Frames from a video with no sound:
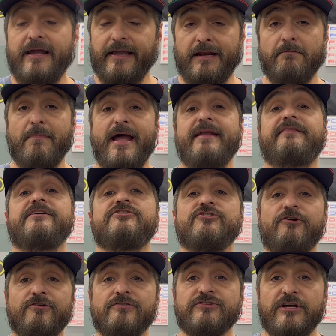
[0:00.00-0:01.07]
I got to mic the
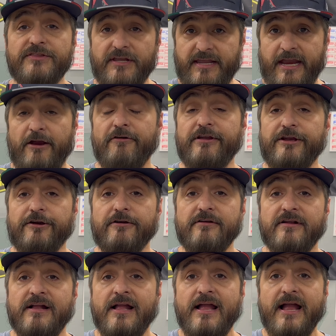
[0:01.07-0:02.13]
journals on the
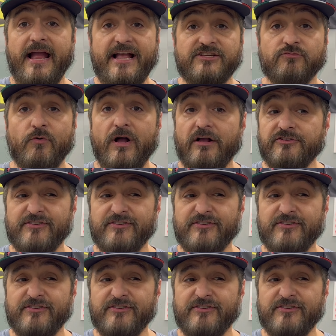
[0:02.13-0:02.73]
carrier as well.